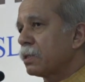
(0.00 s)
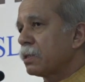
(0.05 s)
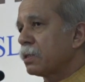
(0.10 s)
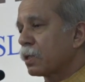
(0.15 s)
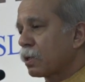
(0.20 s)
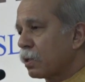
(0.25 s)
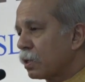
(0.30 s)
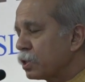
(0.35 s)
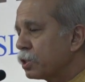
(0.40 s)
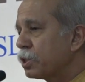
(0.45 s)

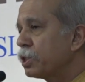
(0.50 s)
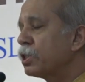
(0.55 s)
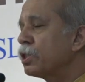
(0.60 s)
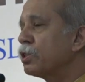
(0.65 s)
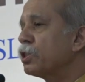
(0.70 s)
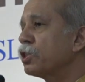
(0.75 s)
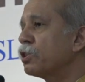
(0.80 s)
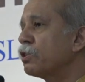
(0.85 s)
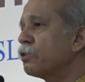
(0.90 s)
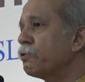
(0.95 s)
The
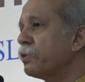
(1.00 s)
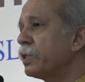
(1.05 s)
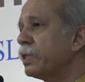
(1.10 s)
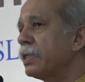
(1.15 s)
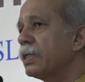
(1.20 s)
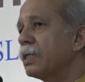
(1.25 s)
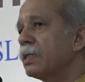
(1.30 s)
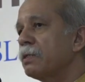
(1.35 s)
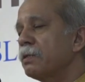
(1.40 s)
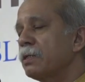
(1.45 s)
Constitution of
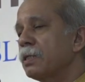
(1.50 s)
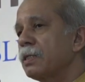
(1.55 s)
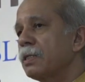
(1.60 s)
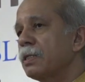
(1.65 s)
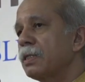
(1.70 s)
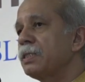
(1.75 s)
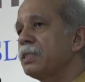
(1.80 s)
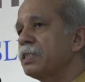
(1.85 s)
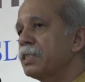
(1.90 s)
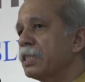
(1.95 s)
India
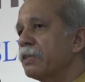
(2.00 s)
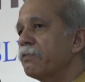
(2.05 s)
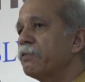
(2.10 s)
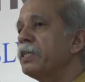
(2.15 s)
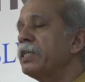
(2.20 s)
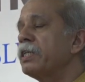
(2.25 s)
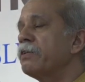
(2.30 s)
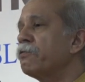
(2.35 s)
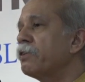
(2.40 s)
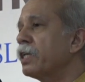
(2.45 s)
in
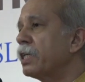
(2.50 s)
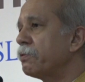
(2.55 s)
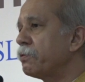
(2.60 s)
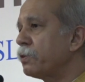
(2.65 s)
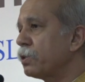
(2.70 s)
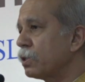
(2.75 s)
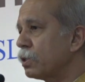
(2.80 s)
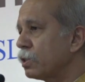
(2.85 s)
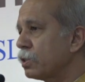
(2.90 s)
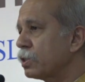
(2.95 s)

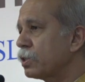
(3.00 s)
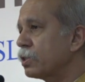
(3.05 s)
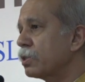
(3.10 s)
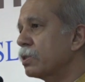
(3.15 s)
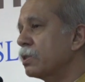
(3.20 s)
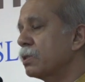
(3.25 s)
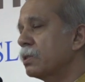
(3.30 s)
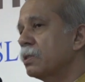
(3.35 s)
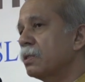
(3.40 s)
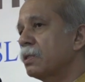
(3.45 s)
75 years
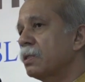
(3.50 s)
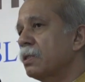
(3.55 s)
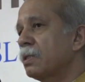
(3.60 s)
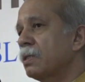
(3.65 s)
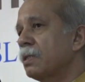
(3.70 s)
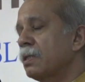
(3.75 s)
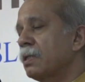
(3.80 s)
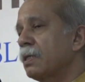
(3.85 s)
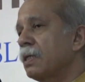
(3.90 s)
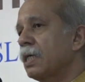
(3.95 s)

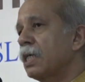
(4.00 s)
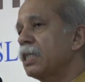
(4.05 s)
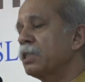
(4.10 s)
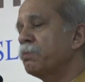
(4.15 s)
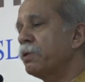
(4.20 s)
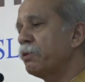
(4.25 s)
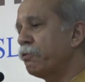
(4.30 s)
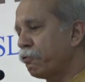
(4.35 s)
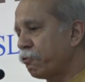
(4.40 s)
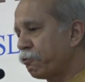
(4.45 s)

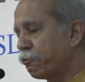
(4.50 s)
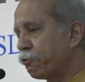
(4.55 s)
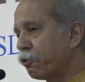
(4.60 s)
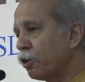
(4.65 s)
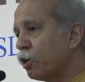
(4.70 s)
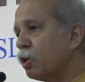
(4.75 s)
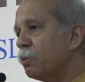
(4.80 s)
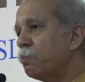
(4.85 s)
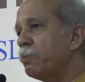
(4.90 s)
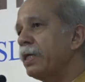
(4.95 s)
has been
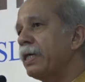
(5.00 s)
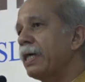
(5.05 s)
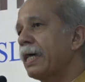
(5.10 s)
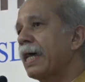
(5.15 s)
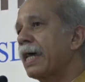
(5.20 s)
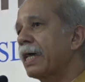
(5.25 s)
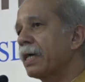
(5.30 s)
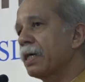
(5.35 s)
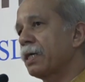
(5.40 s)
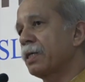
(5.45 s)

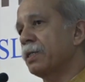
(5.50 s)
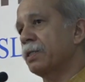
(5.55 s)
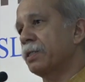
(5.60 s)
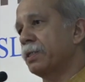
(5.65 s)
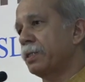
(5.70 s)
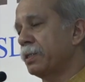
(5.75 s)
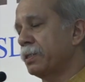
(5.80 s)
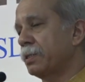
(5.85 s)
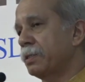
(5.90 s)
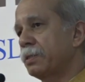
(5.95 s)
firmly
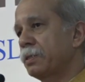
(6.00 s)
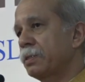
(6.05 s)
anchored.